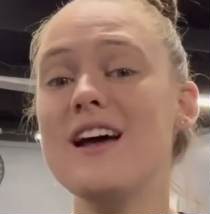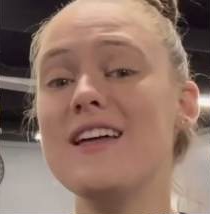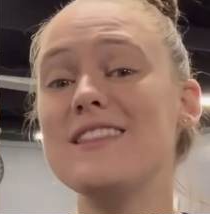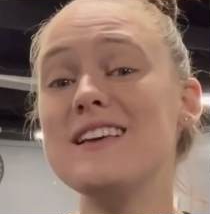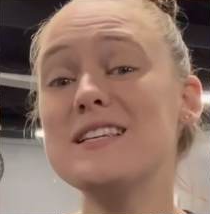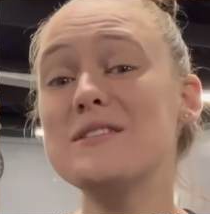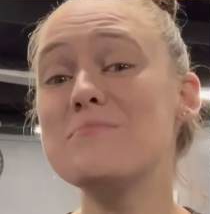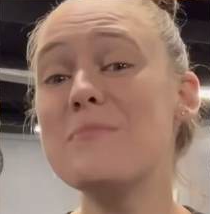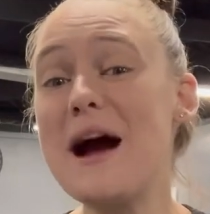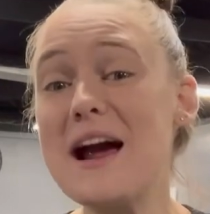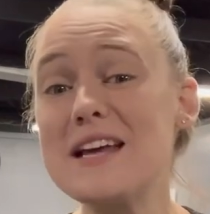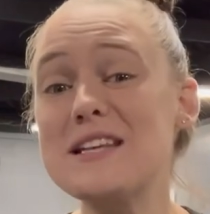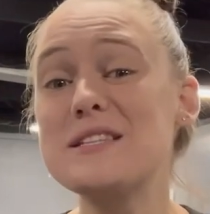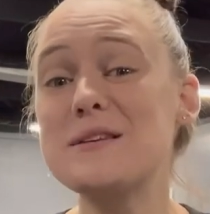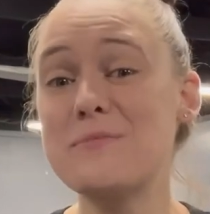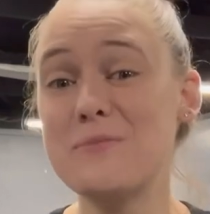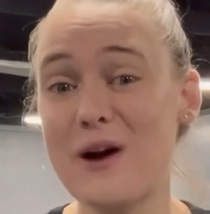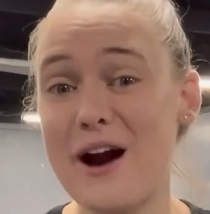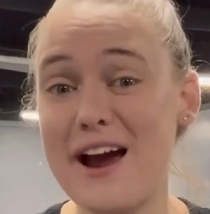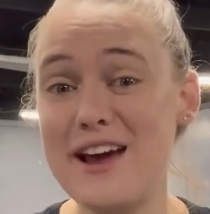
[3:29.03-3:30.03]
these might
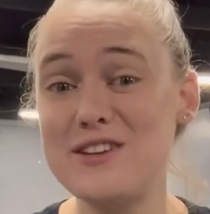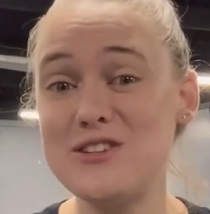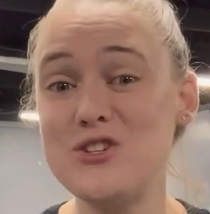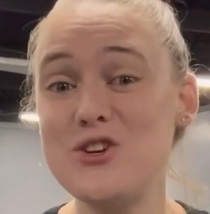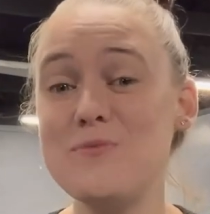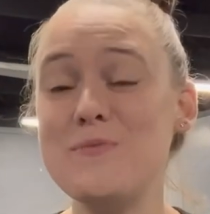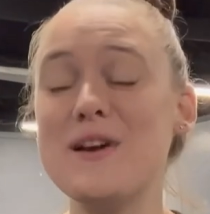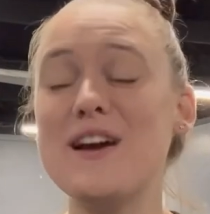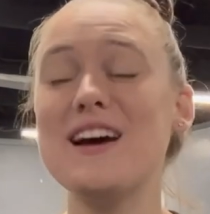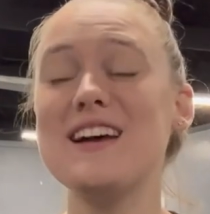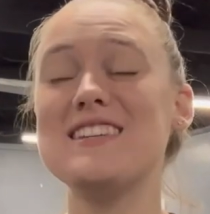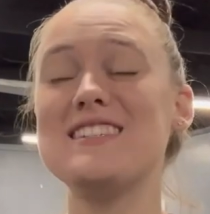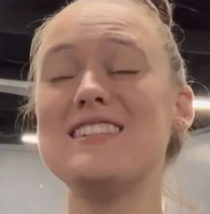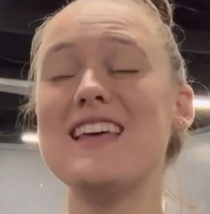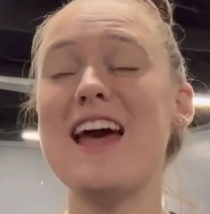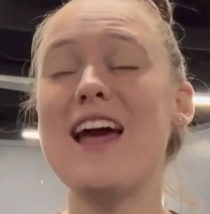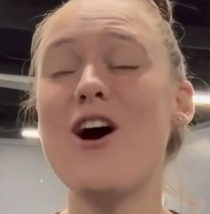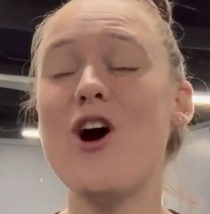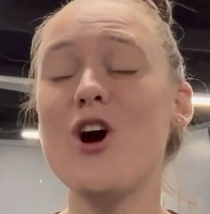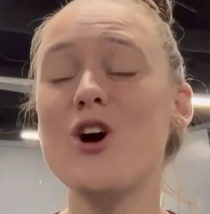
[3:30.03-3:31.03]
surprise you because
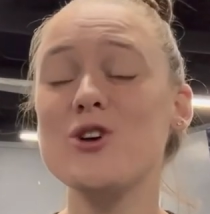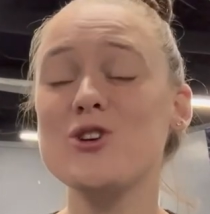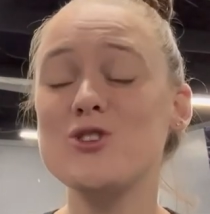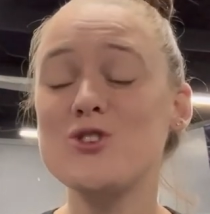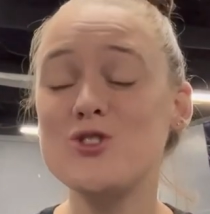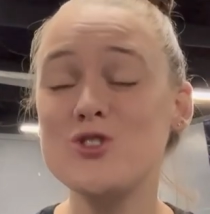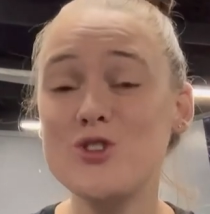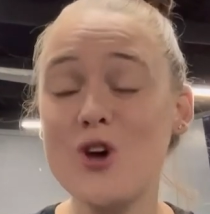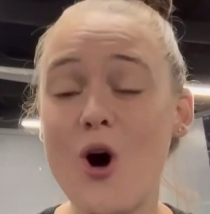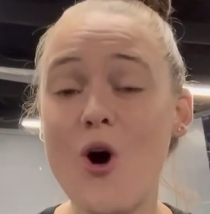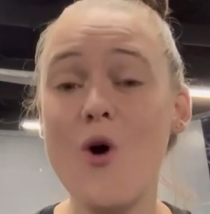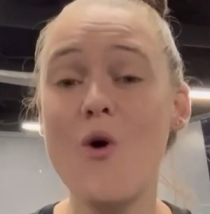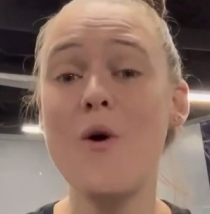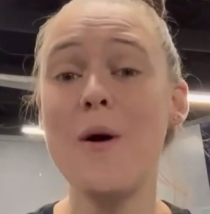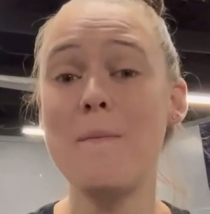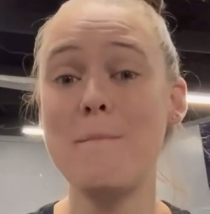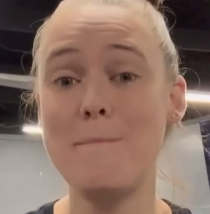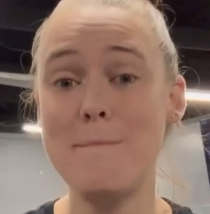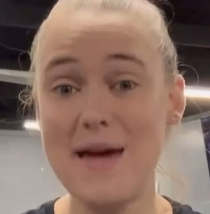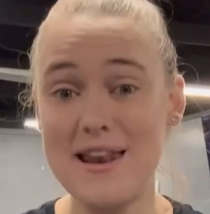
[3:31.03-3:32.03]
they are so
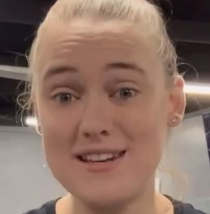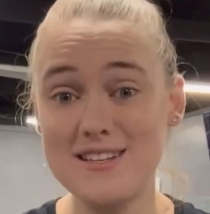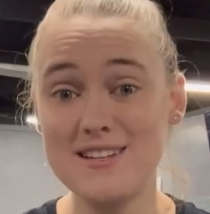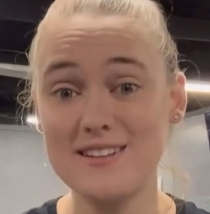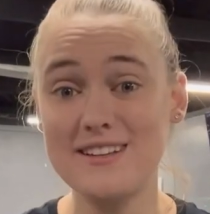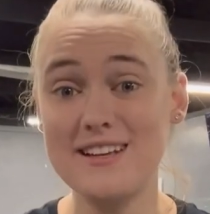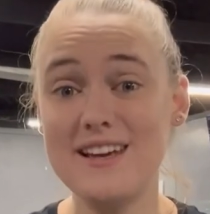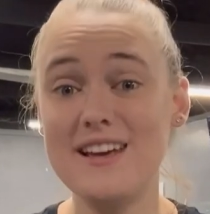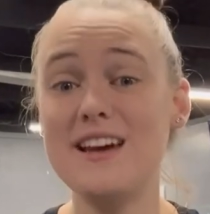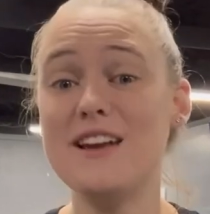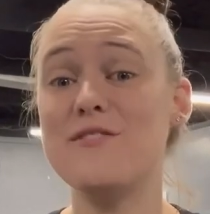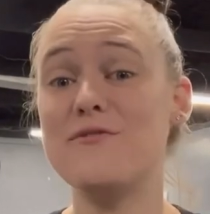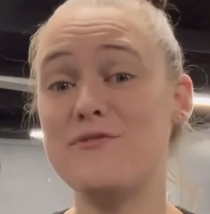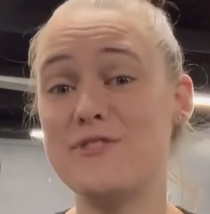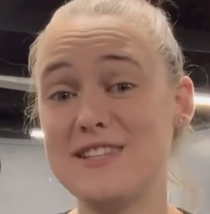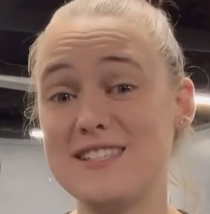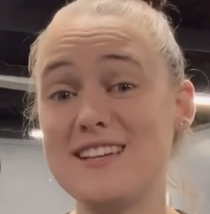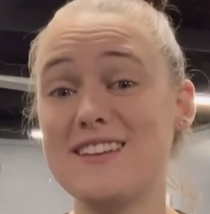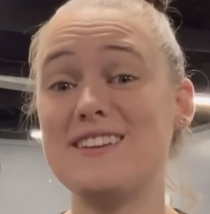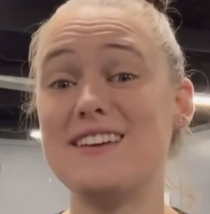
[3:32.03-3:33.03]
mentally and
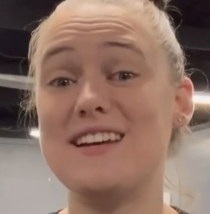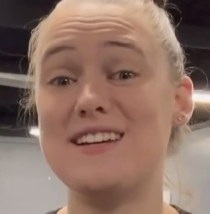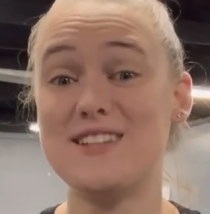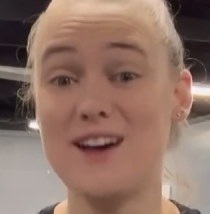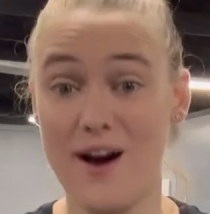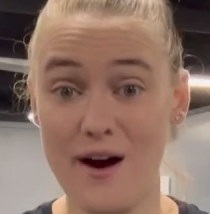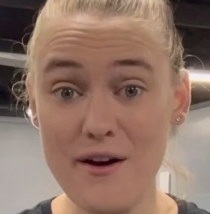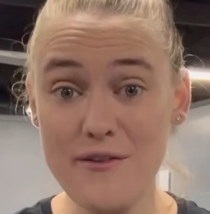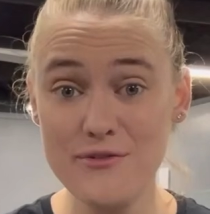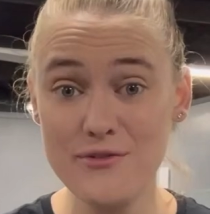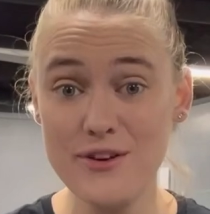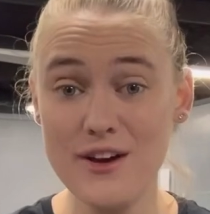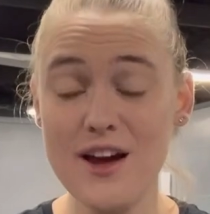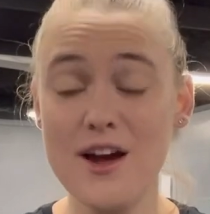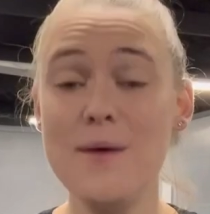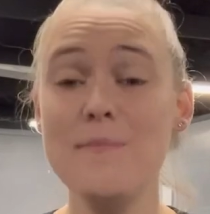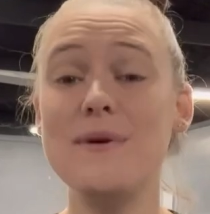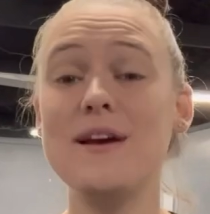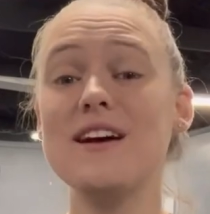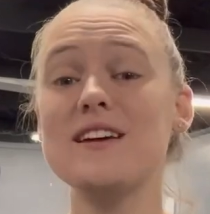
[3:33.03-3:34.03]
physically tough
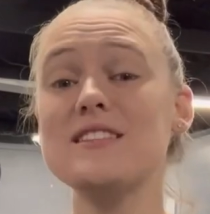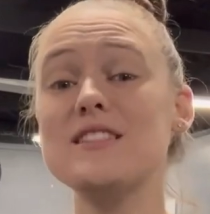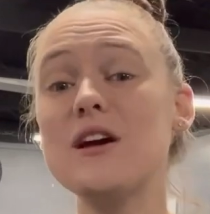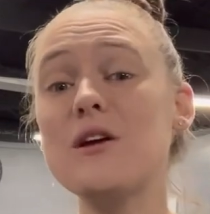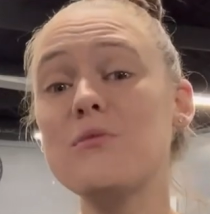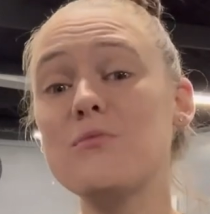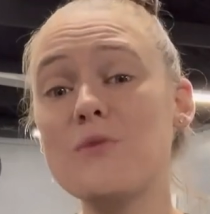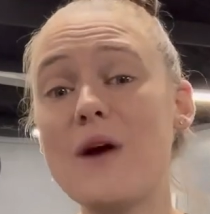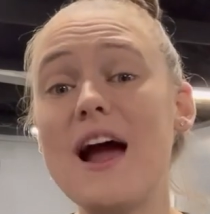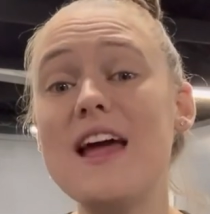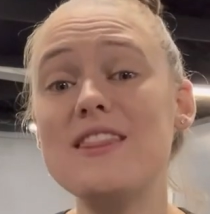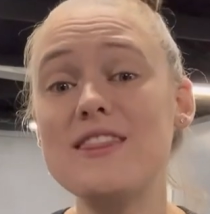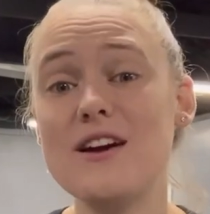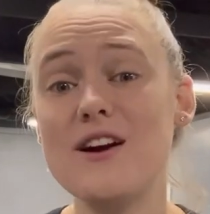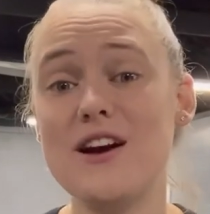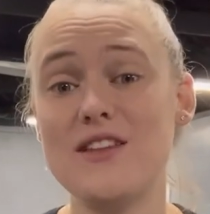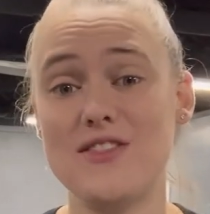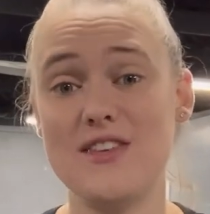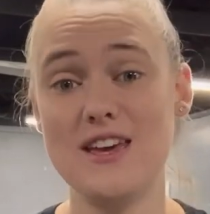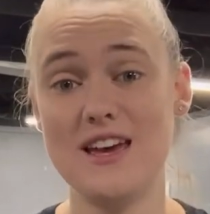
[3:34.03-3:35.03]
because they're right there
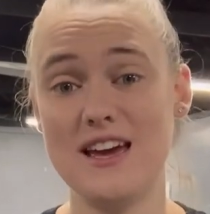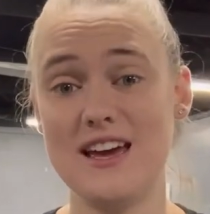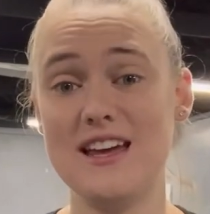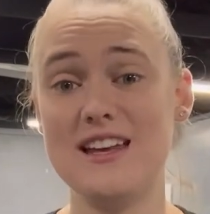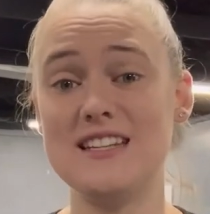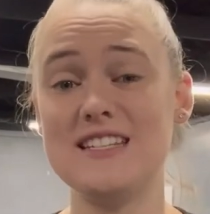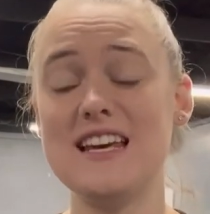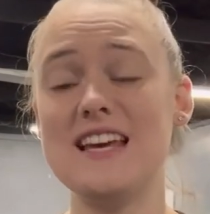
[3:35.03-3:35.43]
at the end,